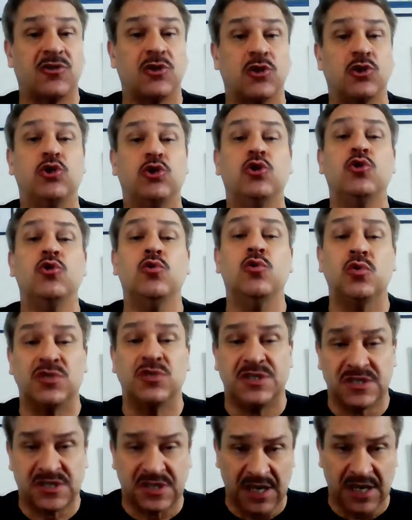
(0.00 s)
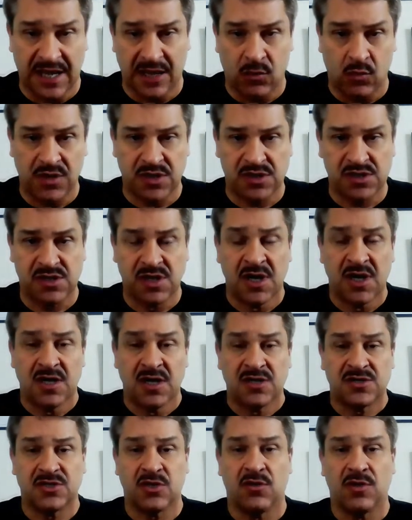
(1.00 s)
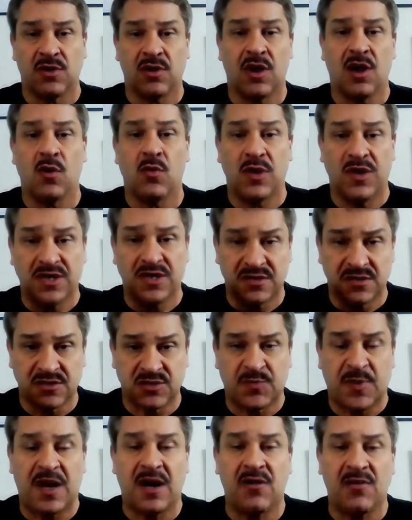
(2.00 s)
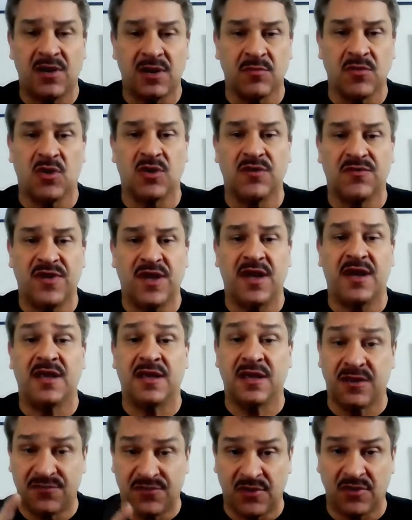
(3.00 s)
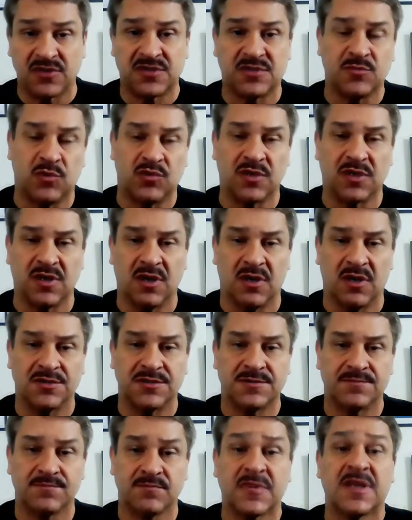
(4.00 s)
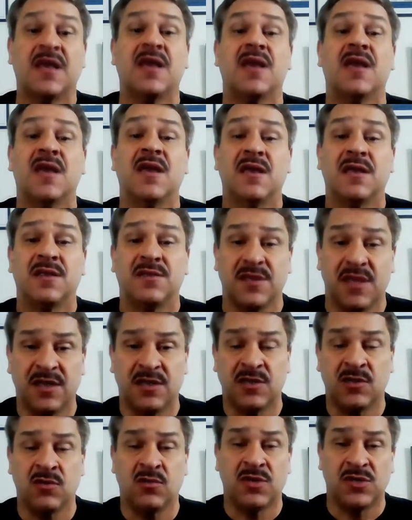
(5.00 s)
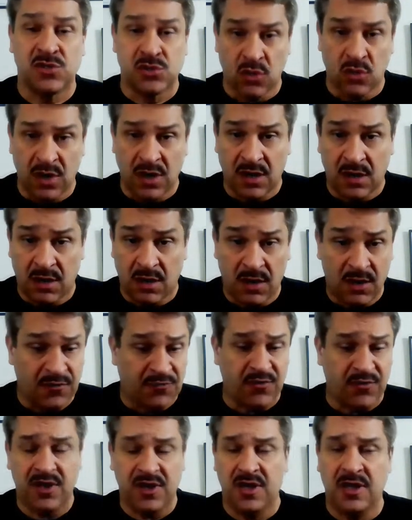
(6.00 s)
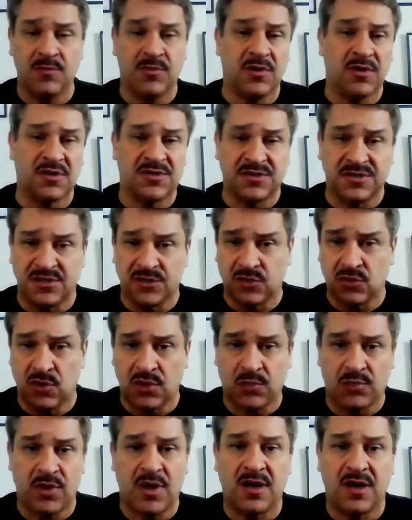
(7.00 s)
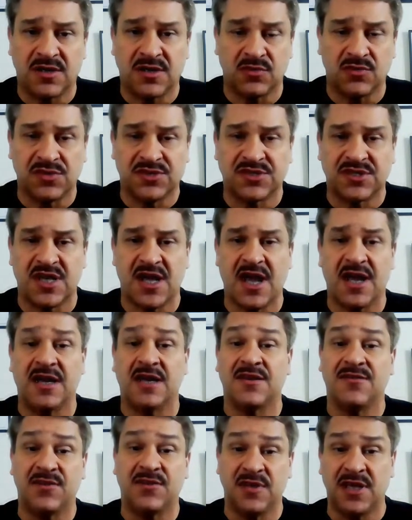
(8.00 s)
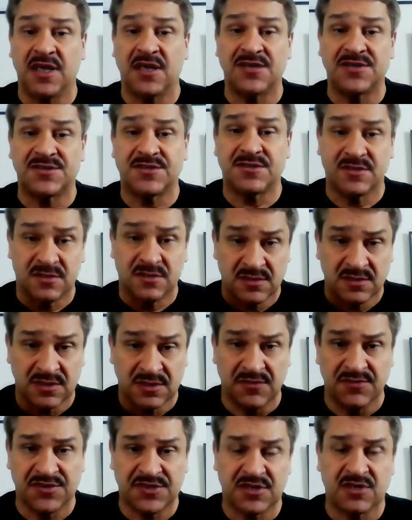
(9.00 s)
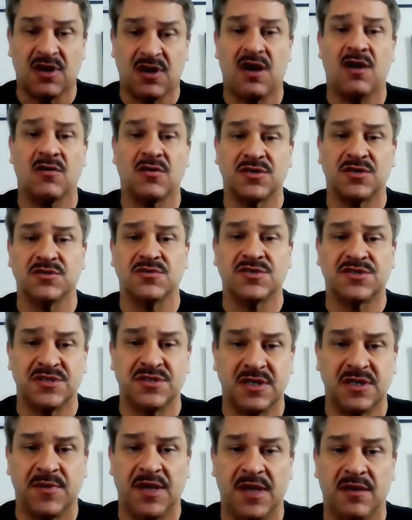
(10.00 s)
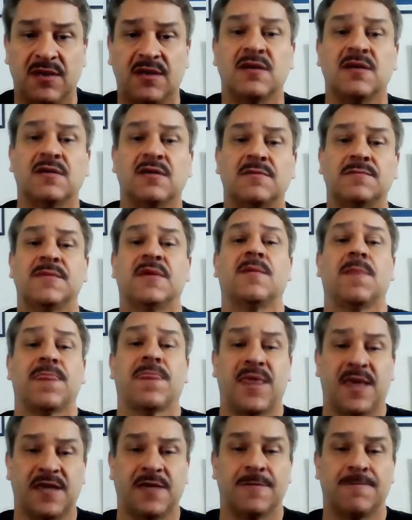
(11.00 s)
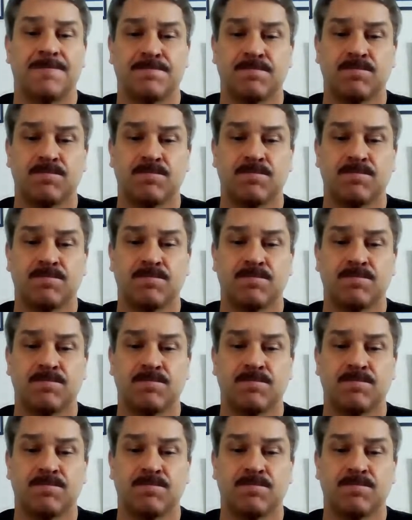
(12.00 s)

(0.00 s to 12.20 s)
to use this language so they're always inspiring, motivating, and focusing on the goals. Thank you. Enjoy our free ebooks and enjoy the products on the site. And if you need us, give us a call or shoot us an email. Thank you.